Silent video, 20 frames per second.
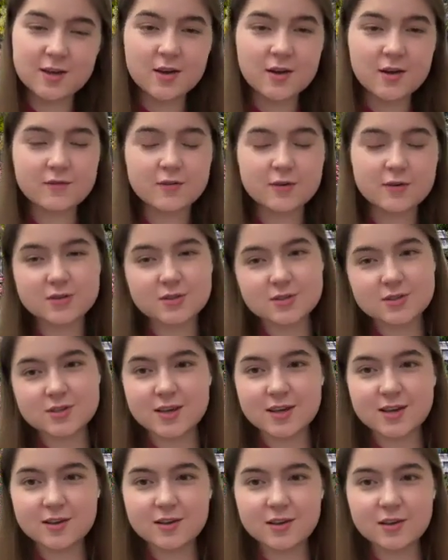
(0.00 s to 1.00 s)
versus
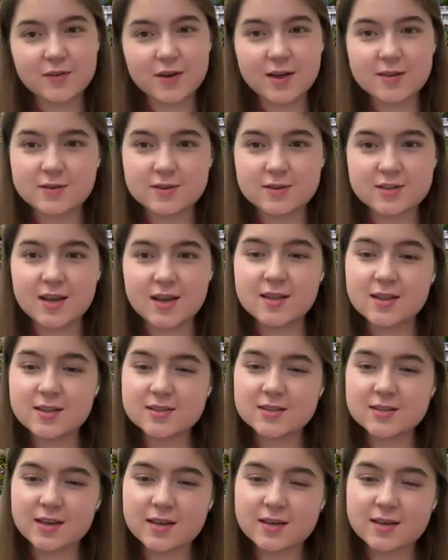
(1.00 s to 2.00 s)
like if I have a day that's like